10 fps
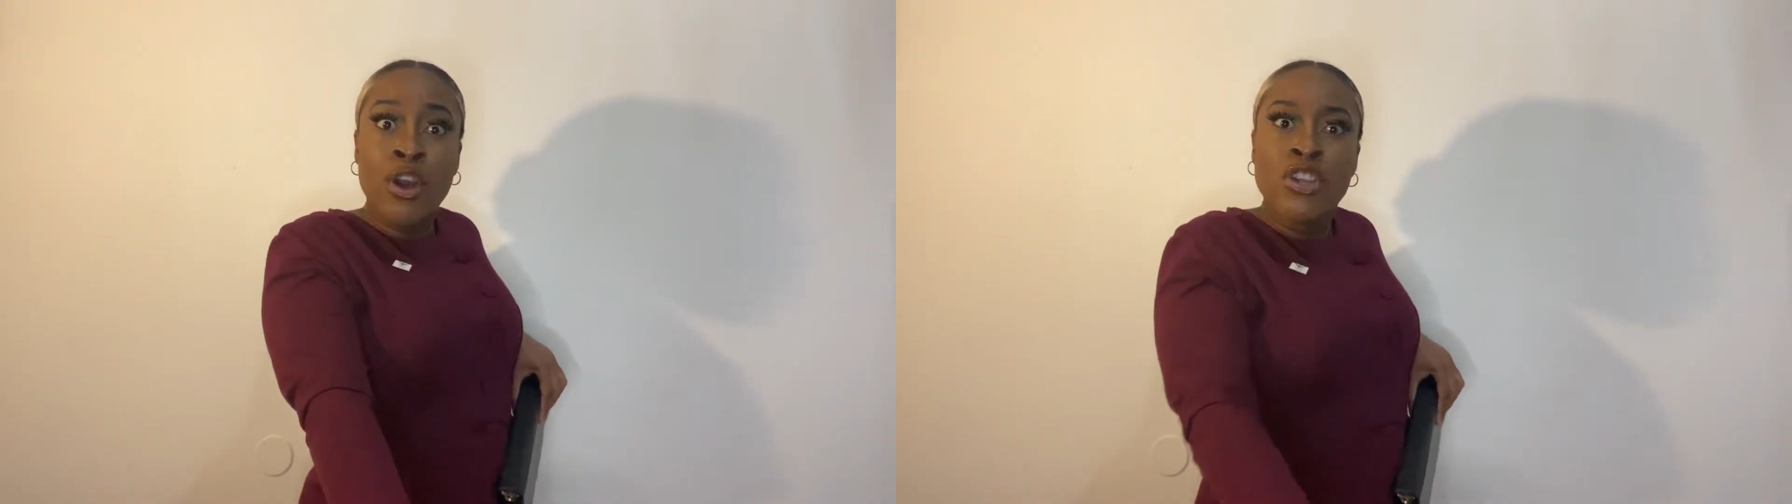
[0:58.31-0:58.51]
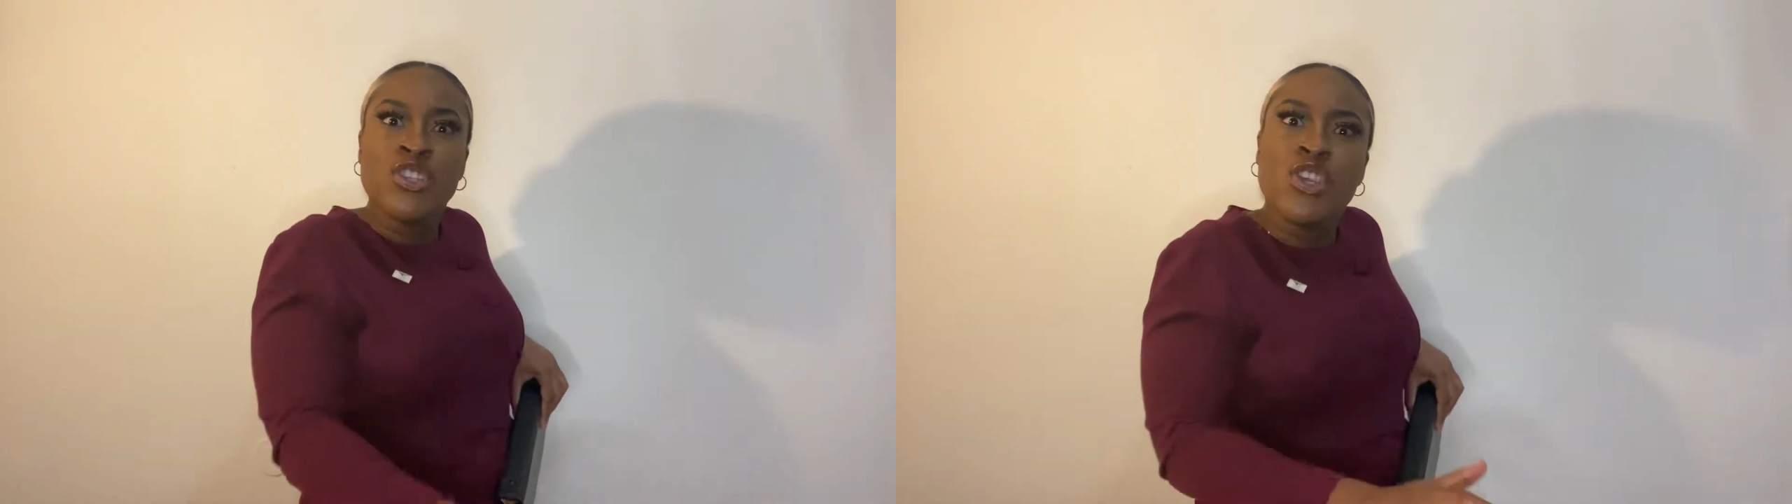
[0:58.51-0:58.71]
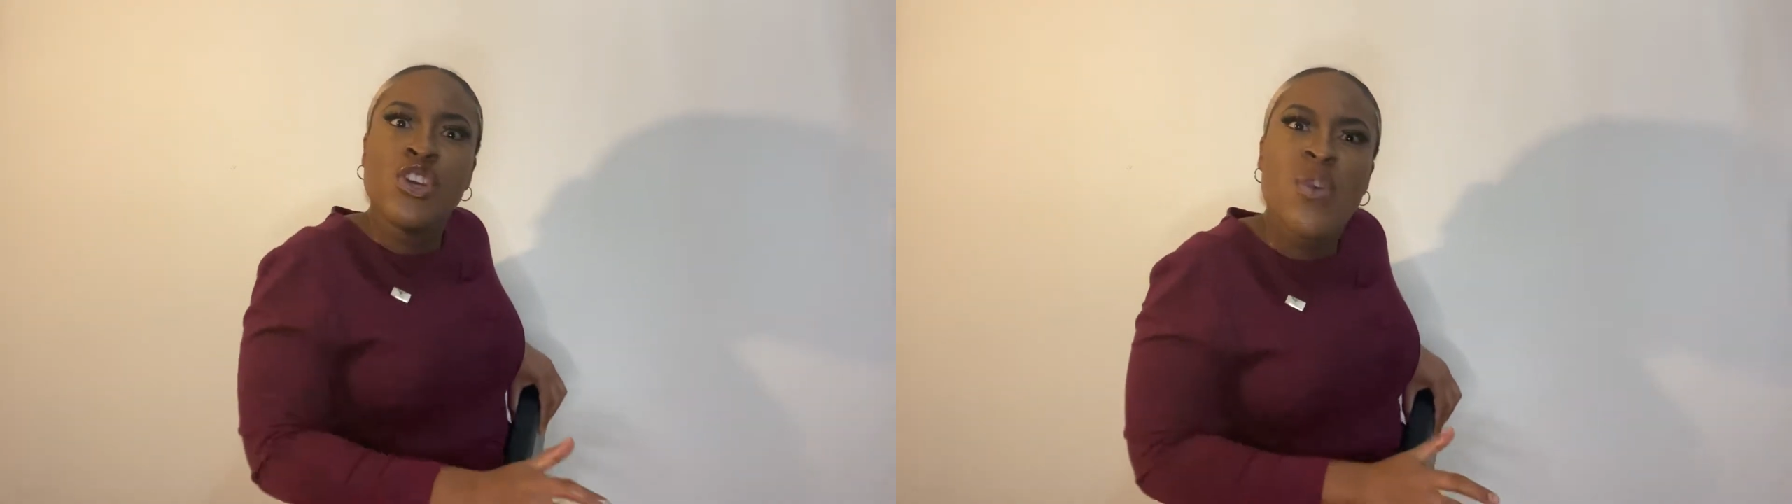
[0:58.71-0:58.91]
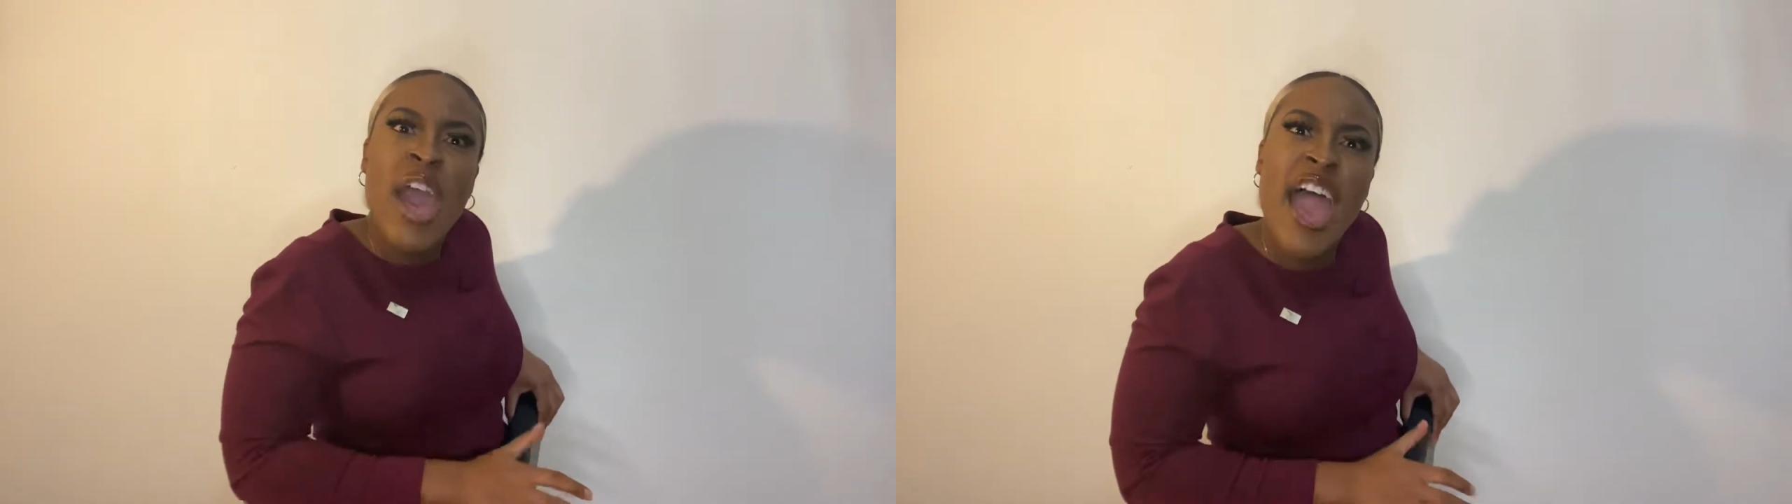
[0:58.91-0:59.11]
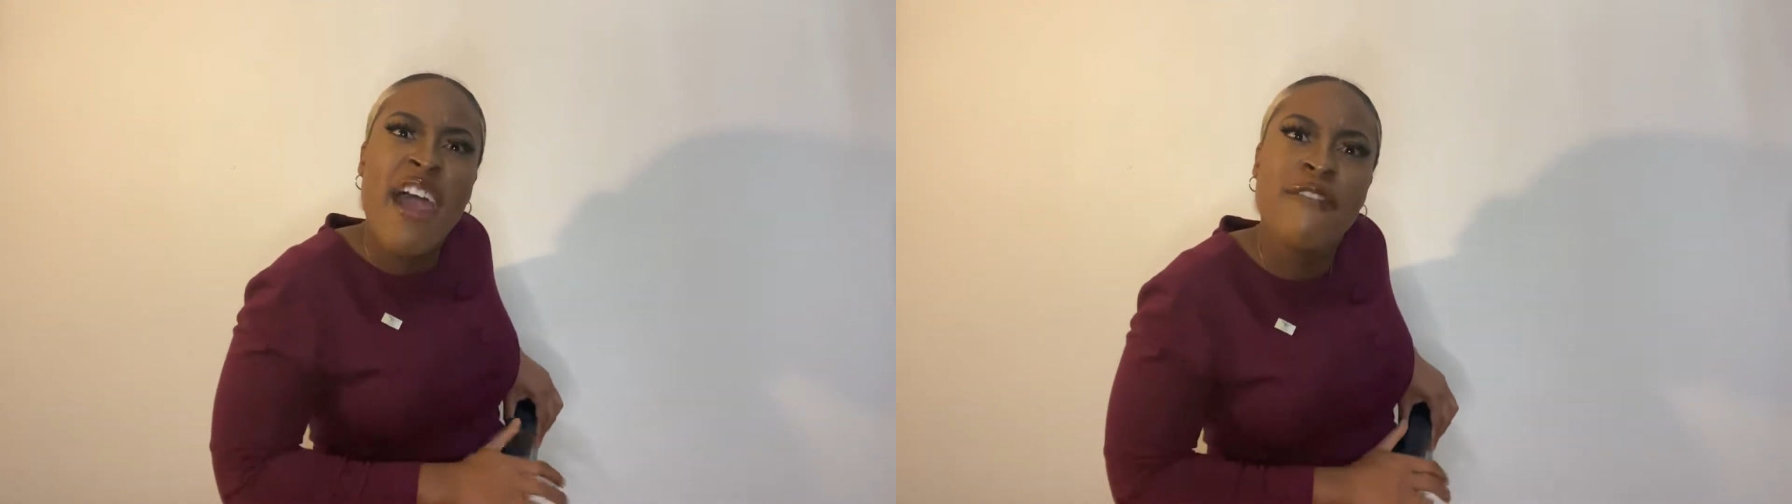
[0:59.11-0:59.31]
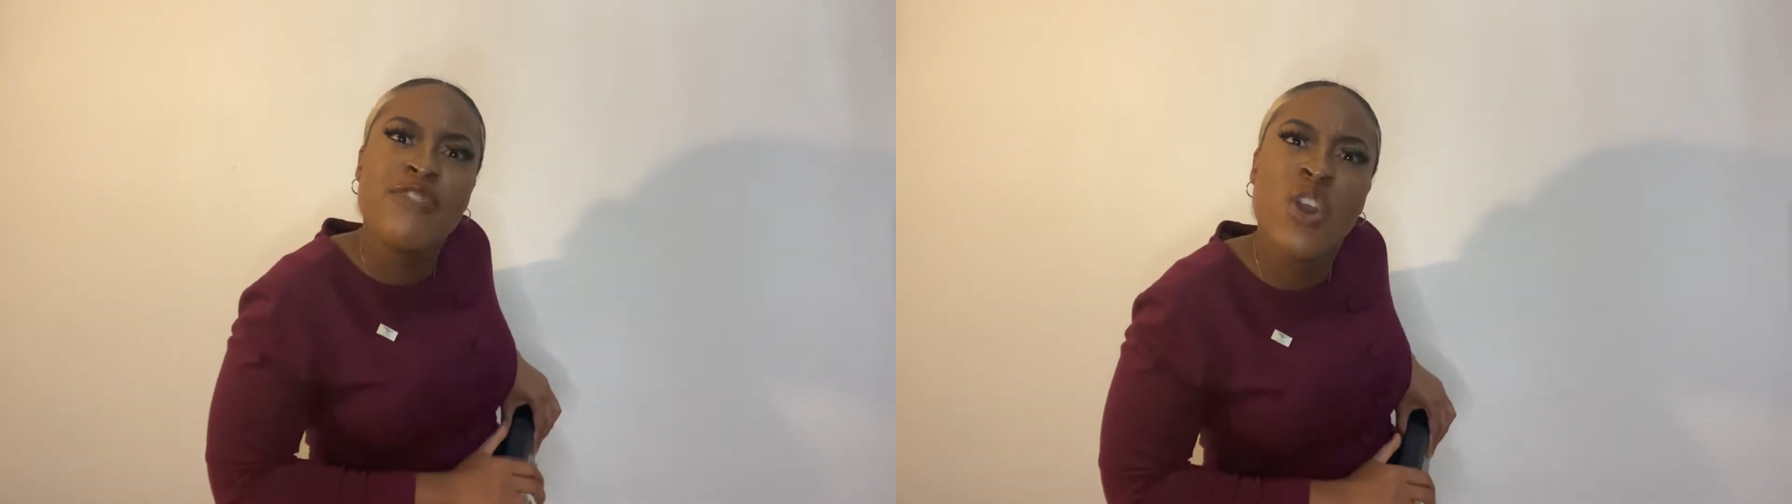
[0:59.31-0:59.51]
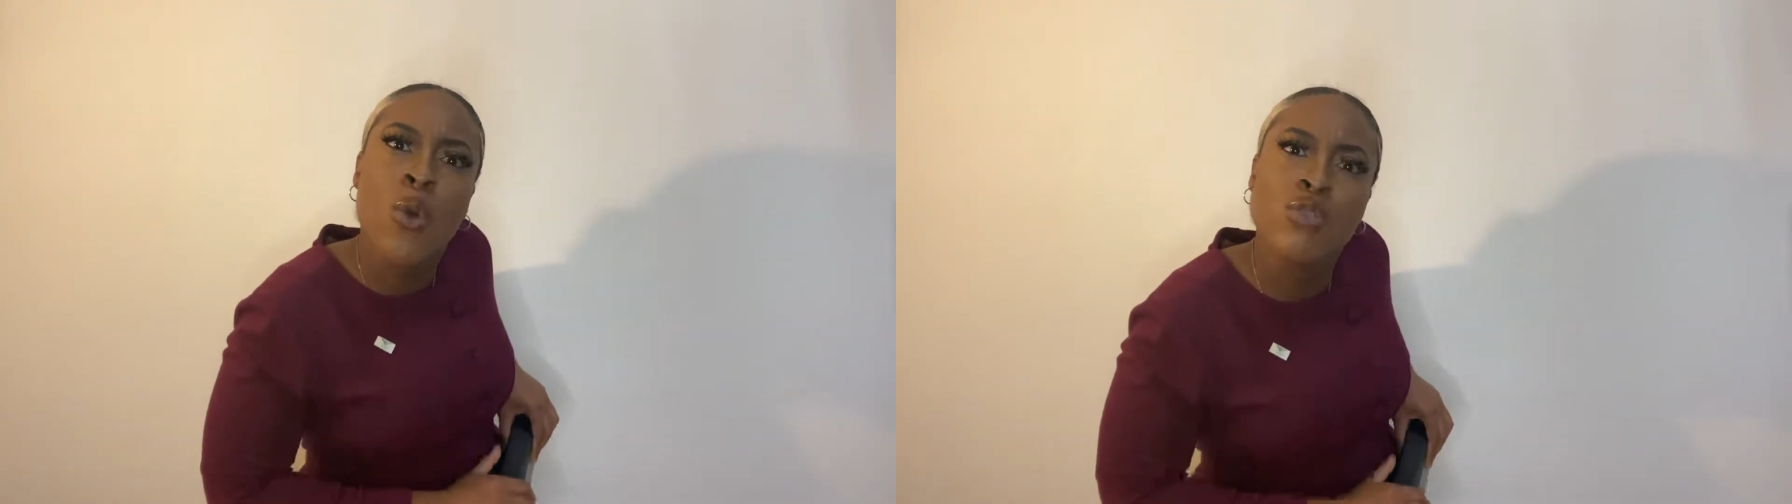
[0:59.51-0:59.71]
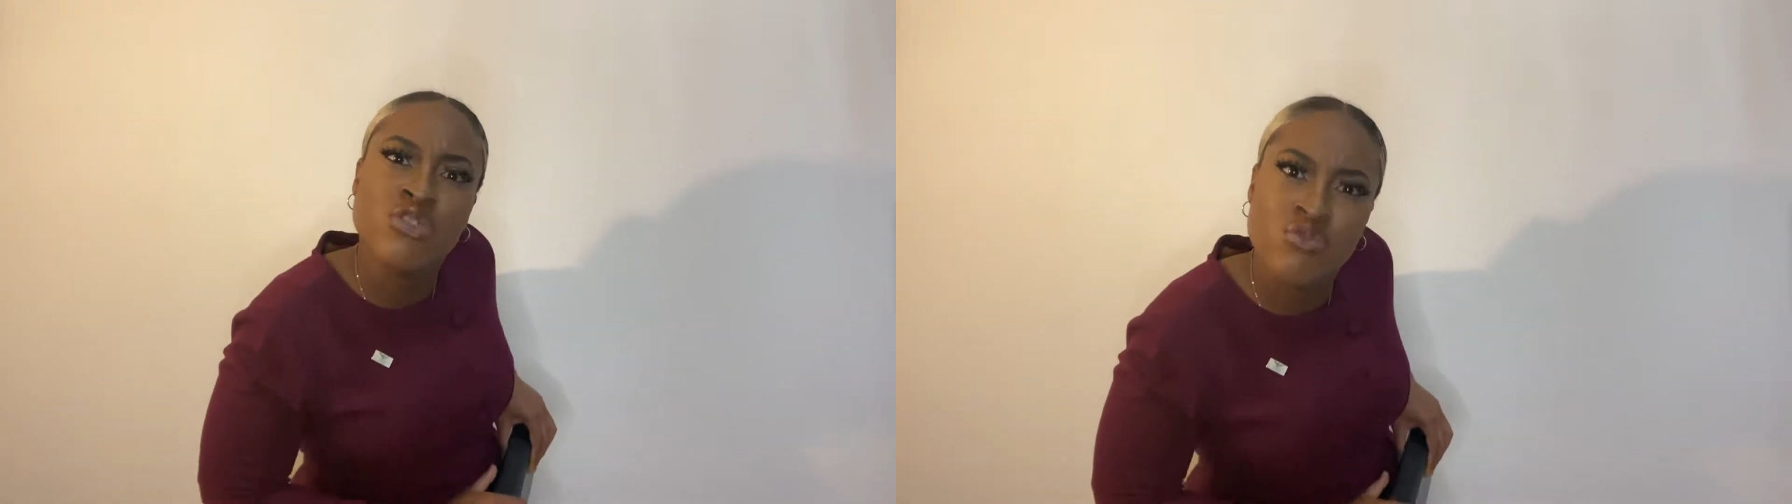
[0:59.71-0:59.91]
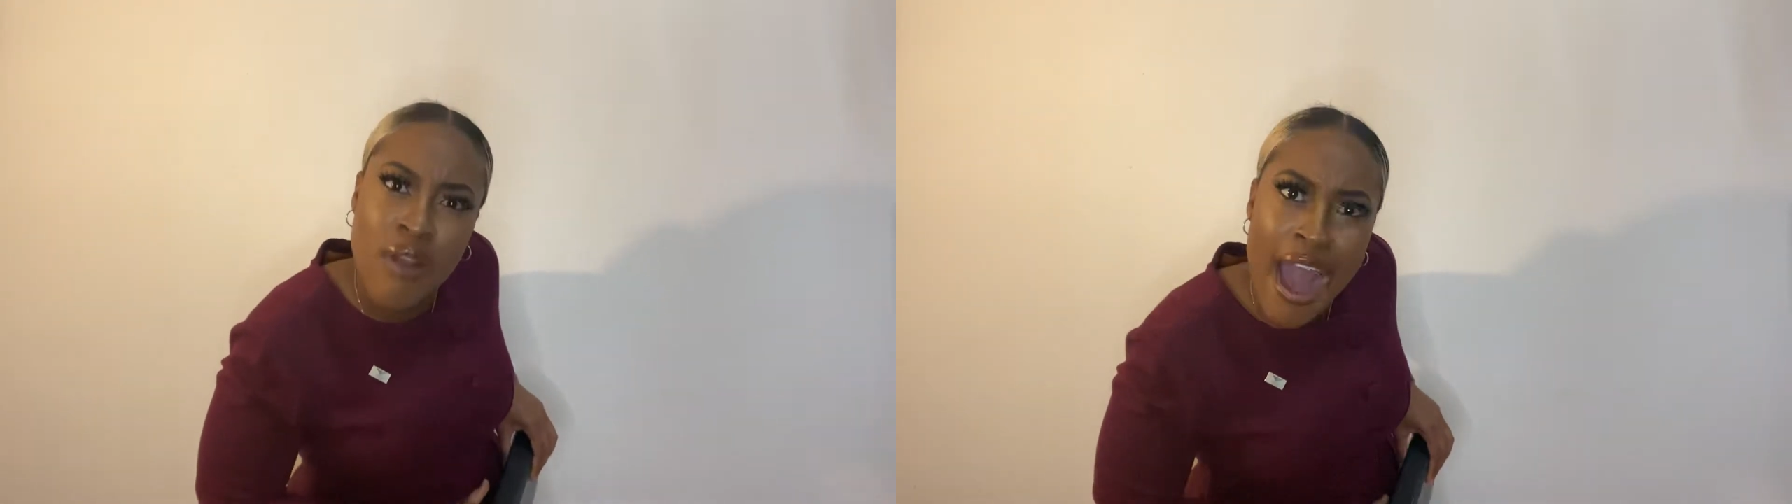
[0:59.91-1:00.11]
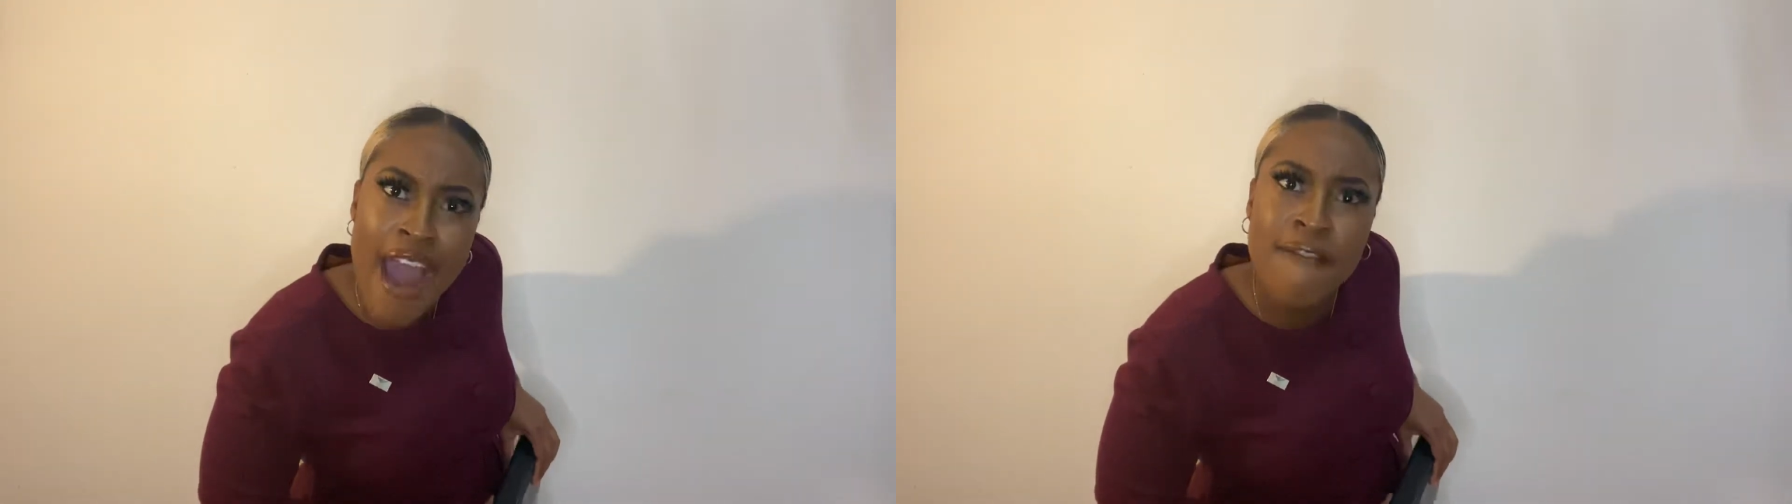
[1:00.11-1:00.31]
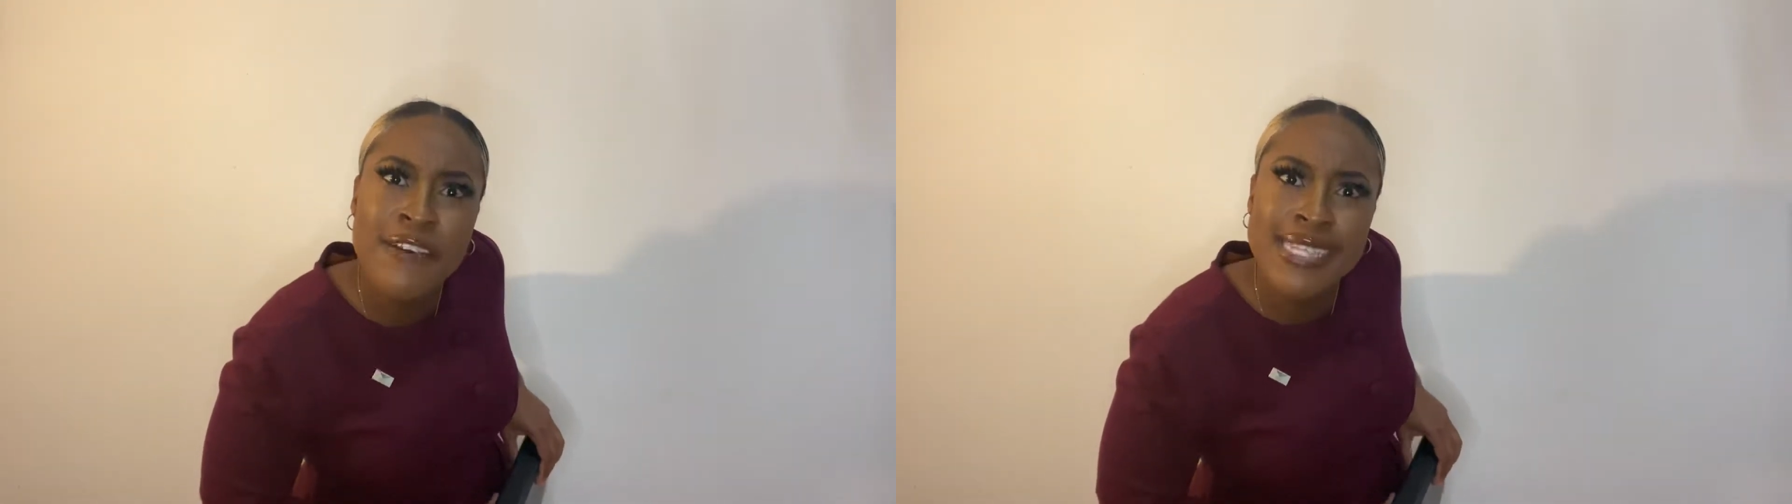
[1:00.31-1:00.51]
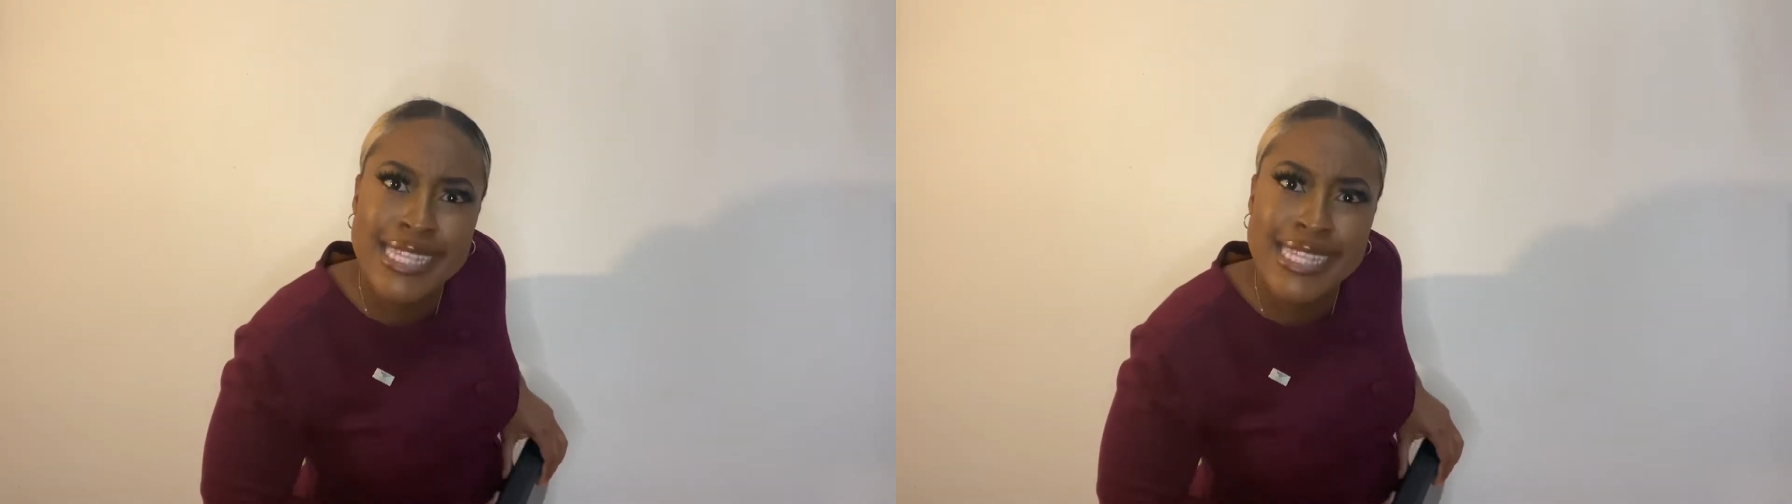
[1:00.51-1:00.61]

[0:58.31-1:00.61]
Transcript: Do you have your driver's